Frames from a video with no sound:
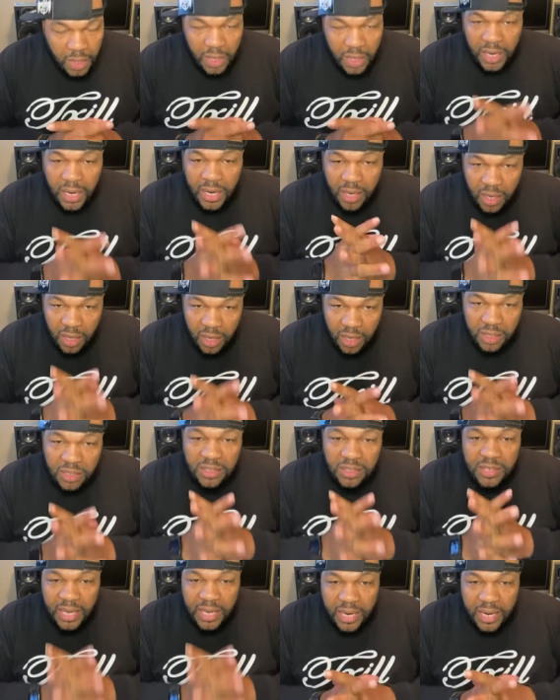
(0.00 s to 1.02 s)
and the
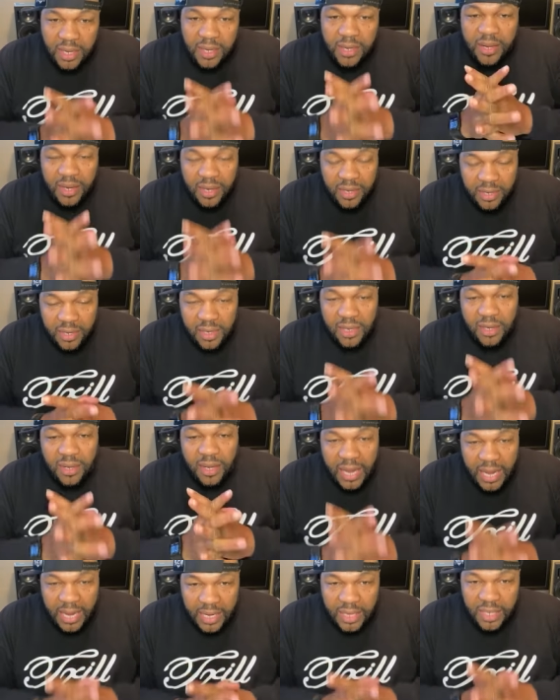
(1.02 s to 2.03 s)
understanding at a young
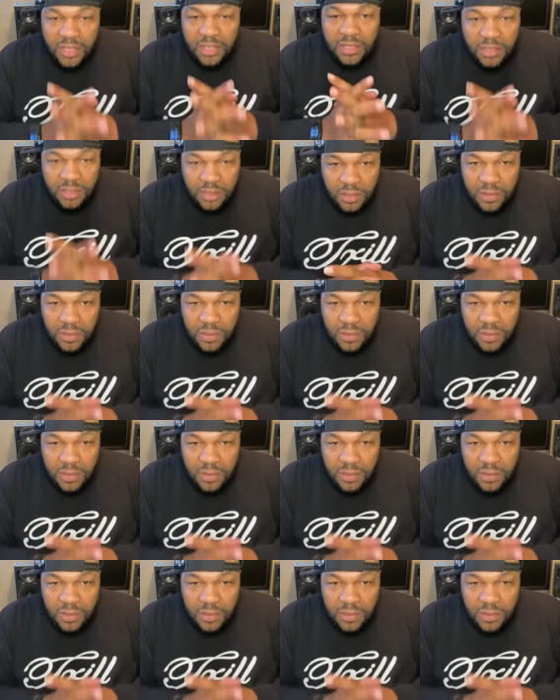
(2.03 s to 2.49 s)
age